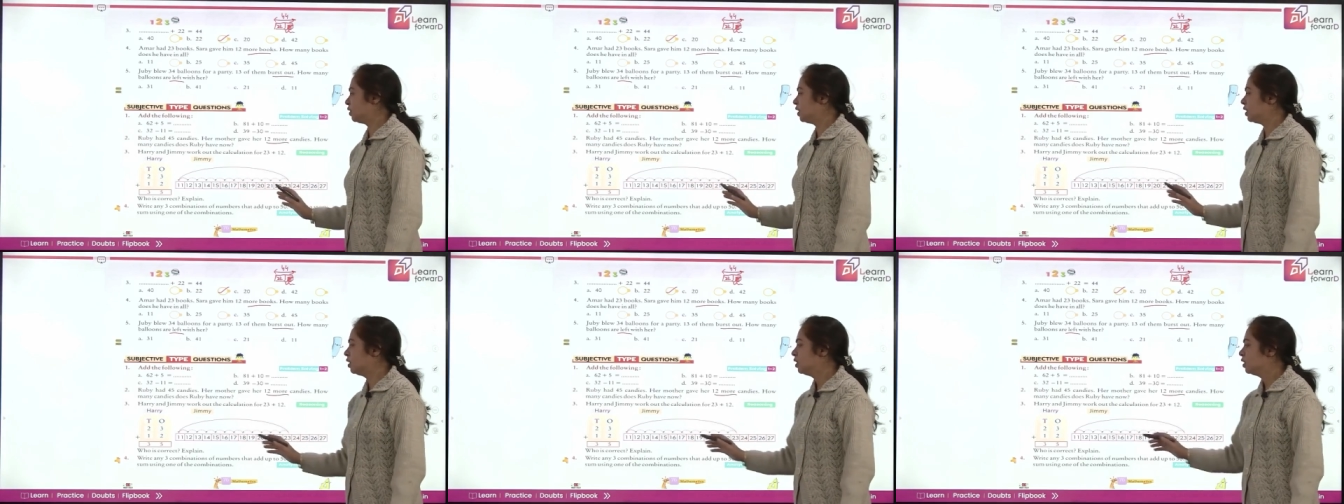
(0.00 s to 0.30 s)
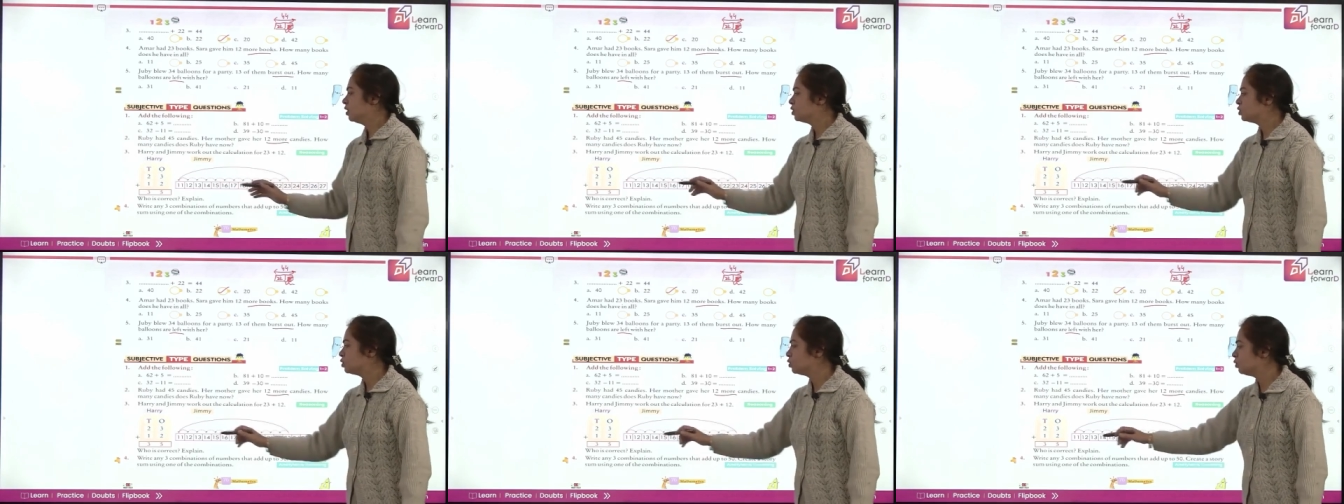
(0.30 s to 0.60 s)

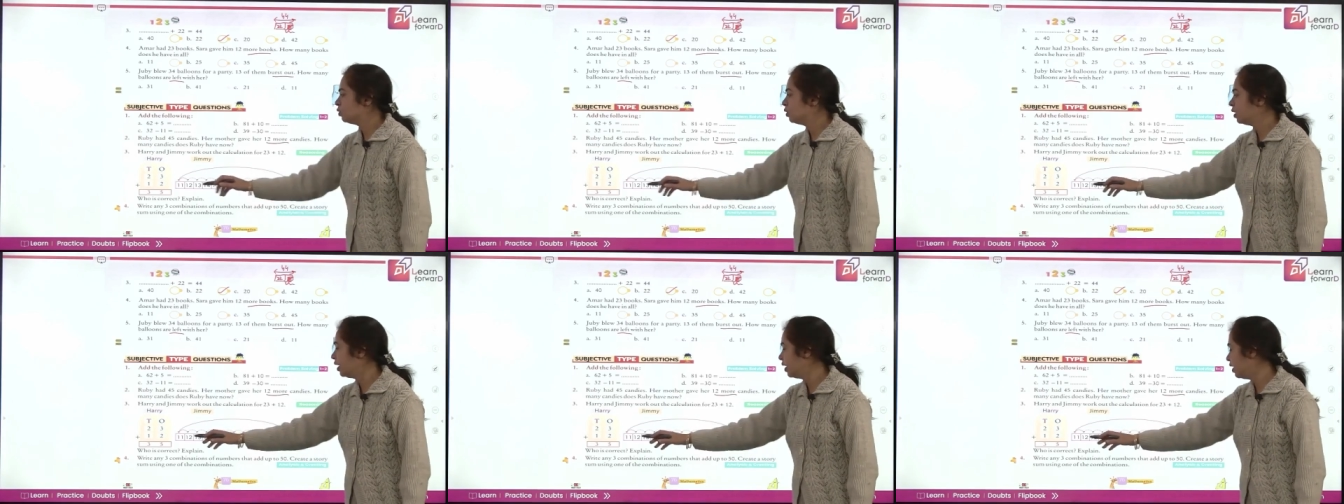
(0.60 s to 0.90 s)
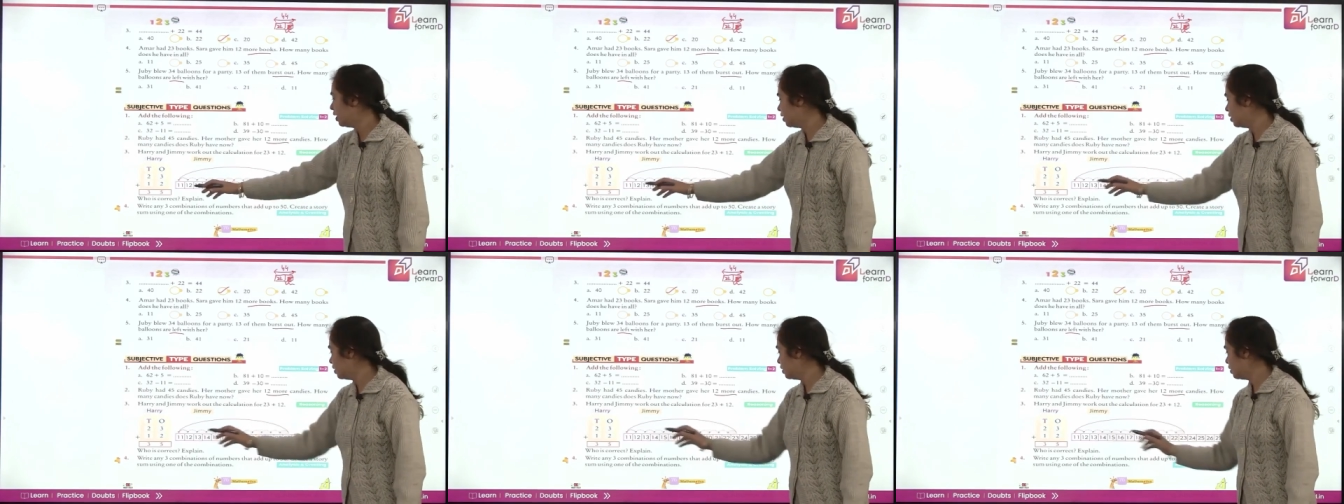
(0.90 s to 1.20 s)
So
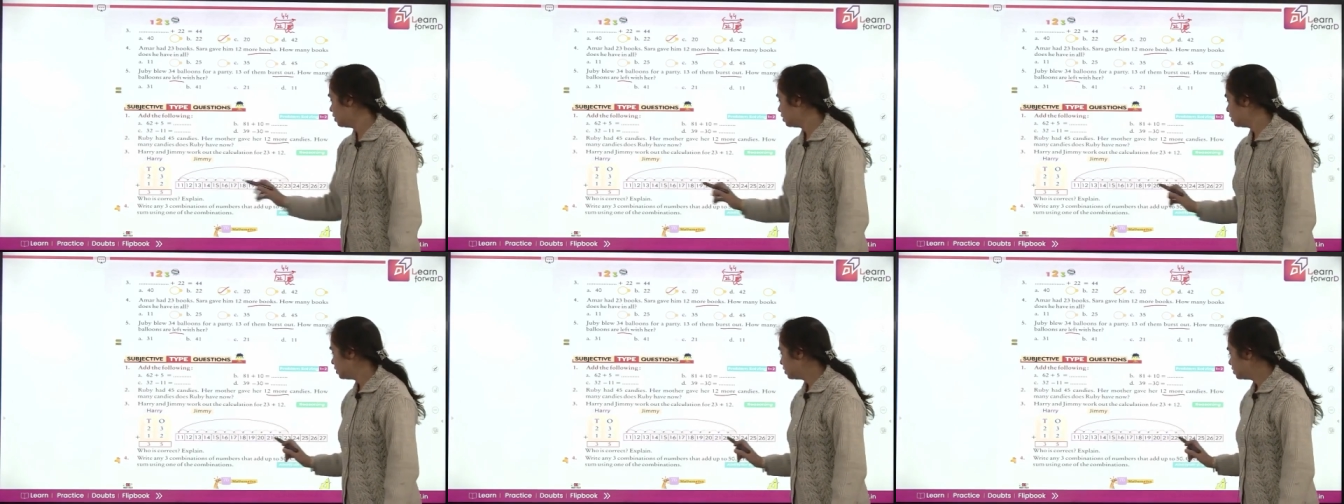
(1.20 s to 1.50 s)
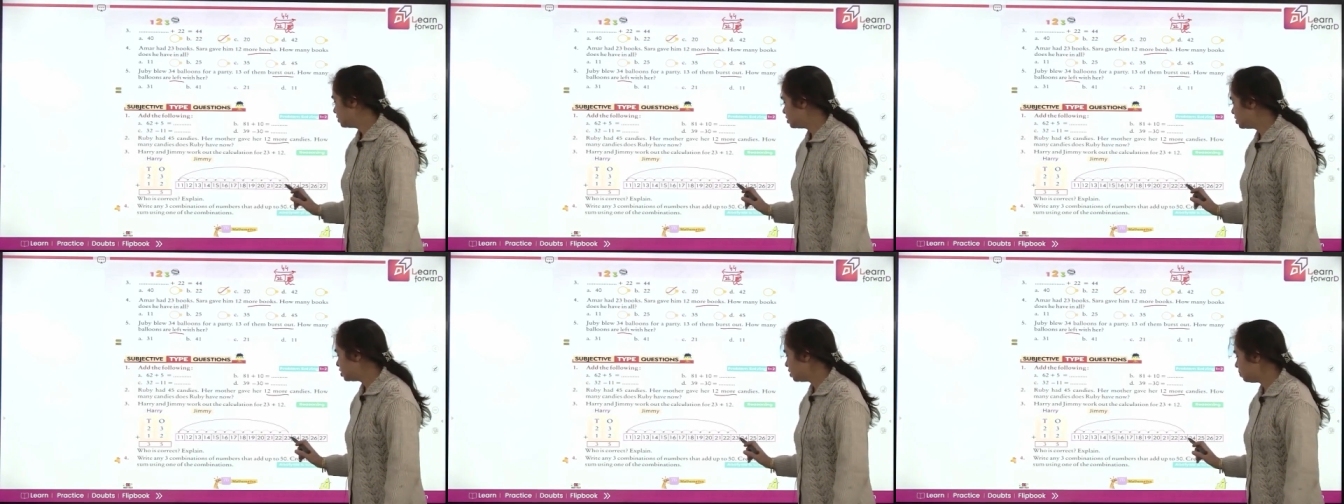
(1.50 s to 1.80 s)
here
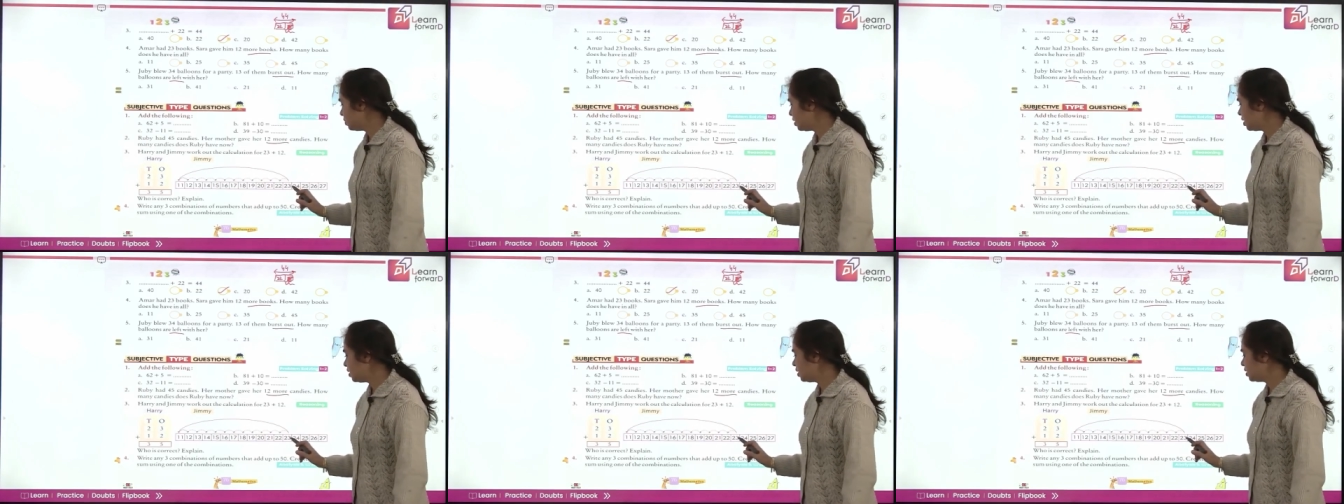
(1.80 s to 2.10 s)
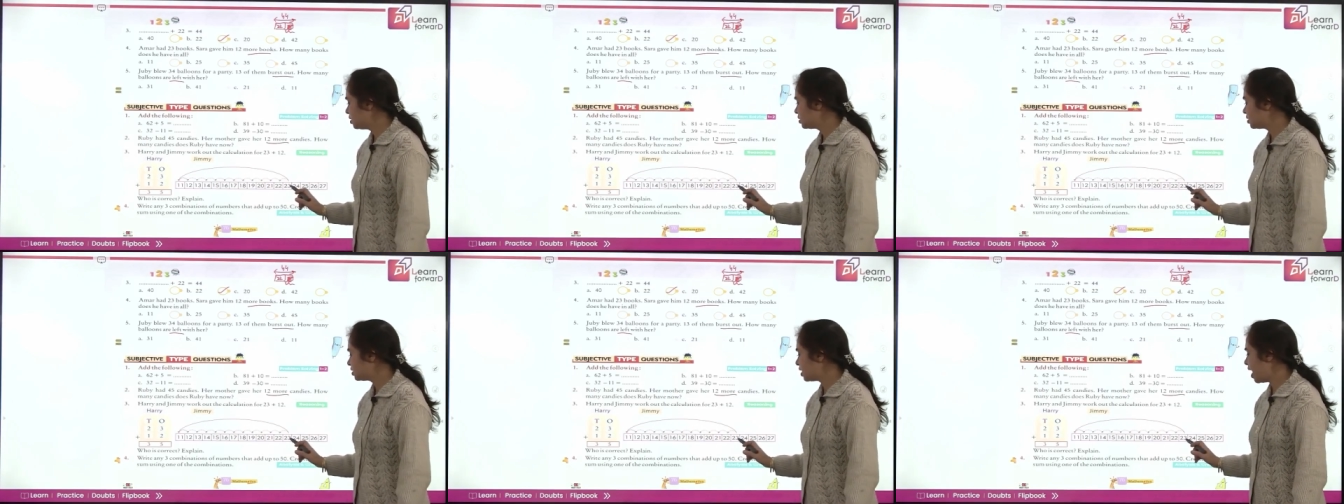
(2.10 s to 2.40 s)
Jimmy
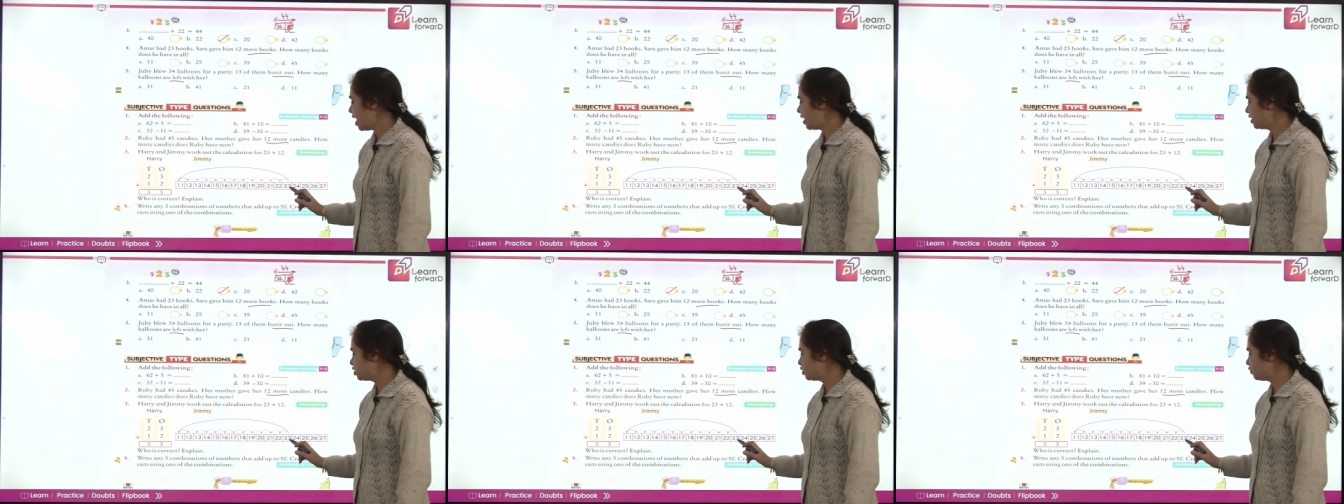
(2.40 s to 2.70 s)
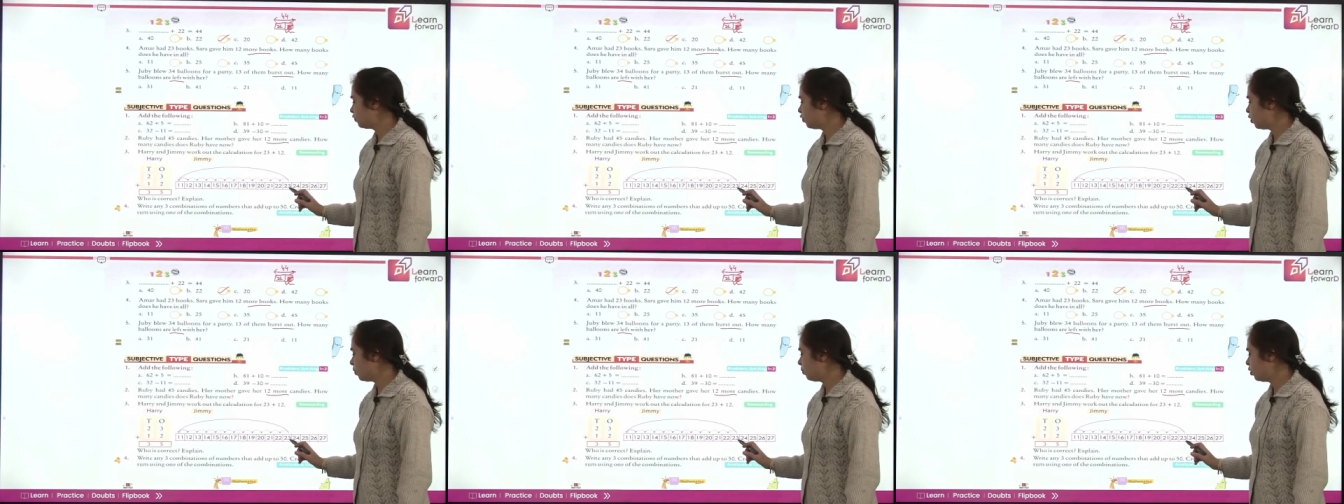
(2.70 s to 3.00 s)
starts
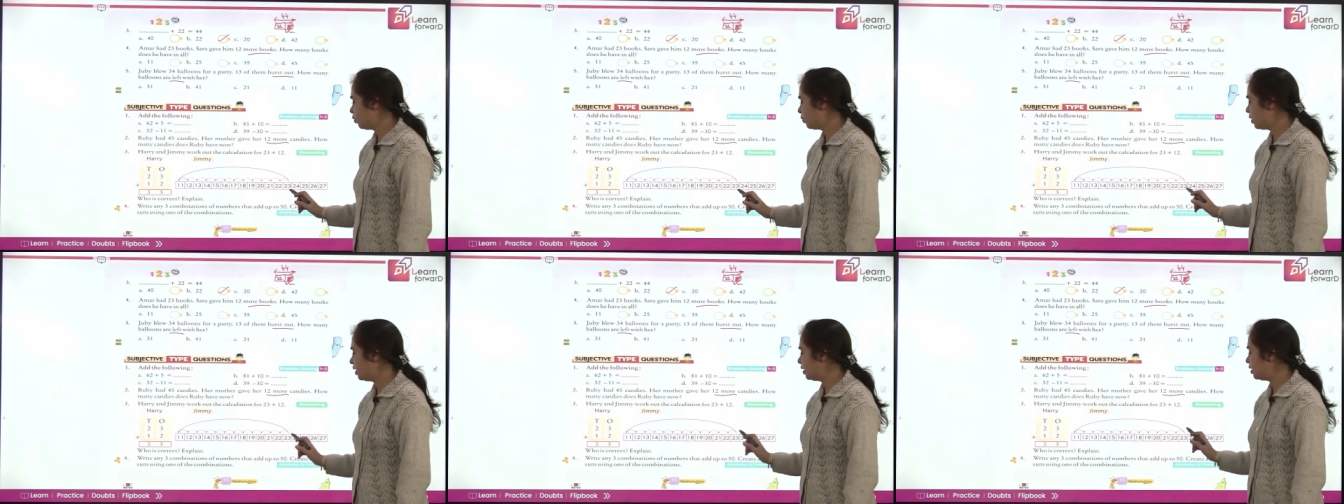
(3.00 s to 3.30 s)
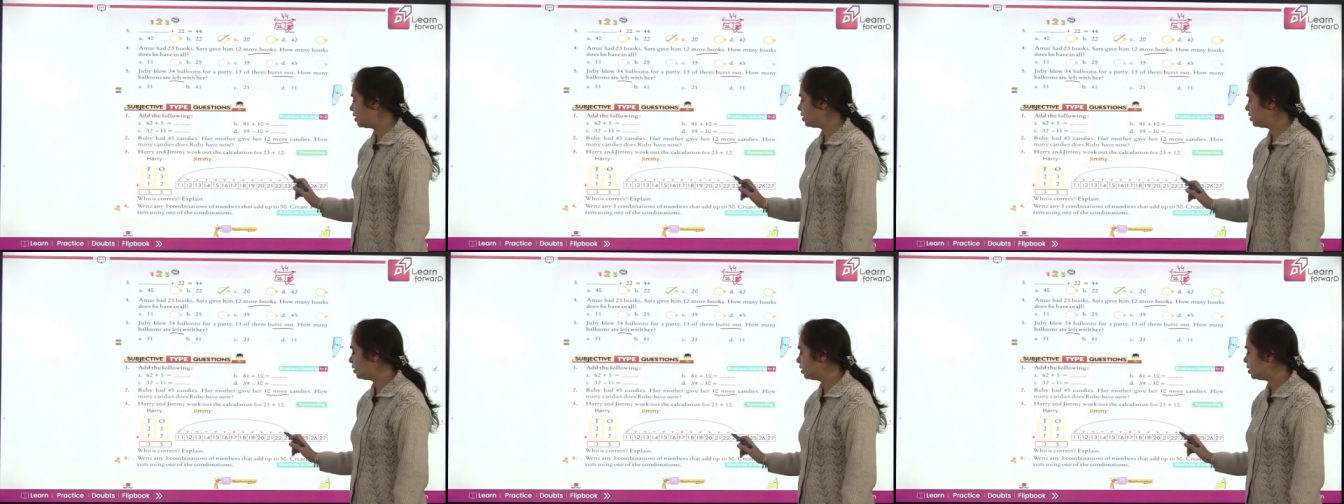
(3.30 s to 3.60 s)
from
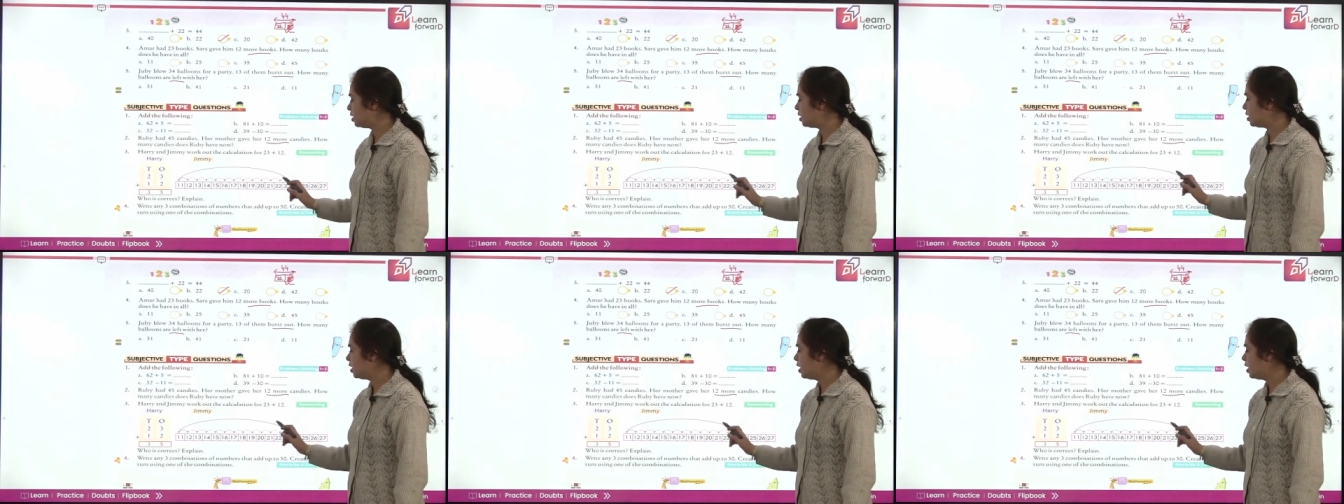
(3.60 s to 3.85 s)
23